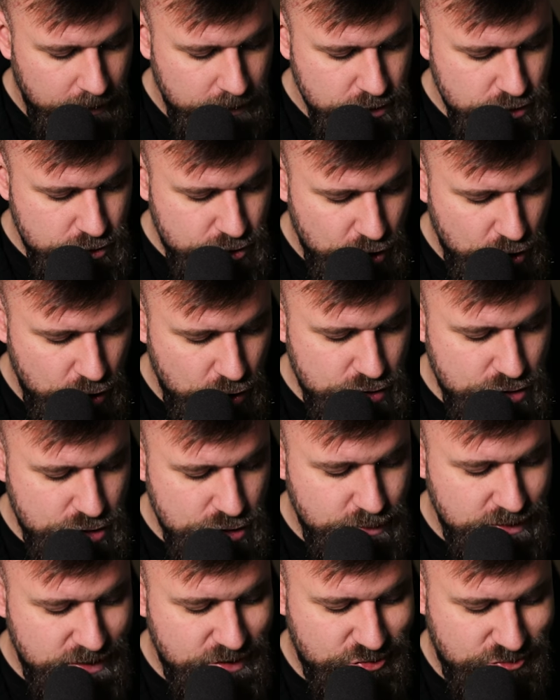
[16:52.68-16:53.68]
2
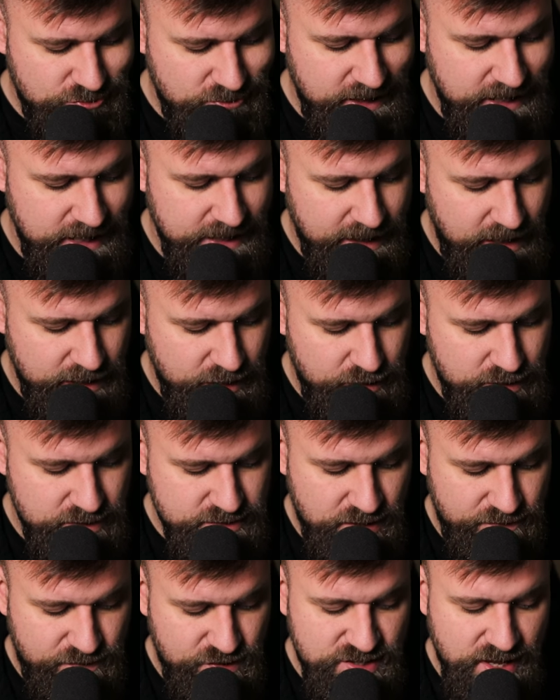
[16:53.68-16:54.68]
to a 3, that unit
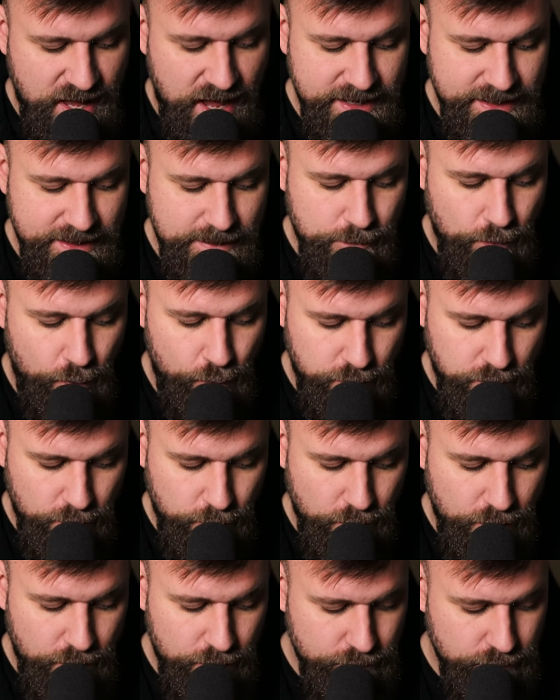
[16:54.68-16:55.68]
suffers 8 mortal
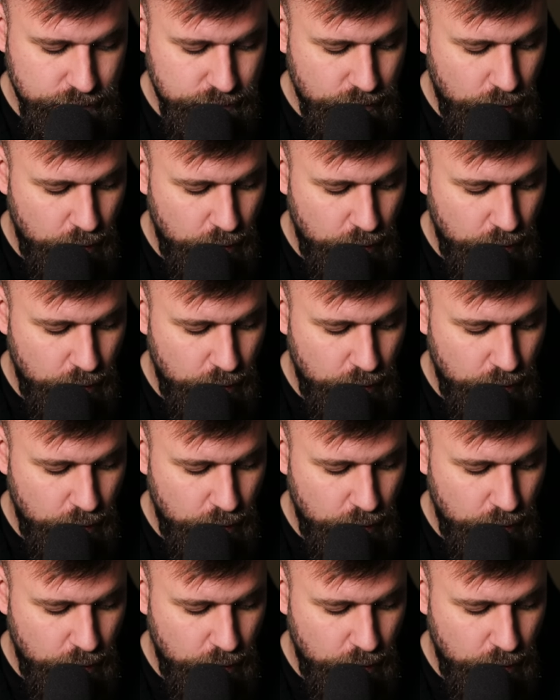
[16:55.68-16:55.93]
wounds.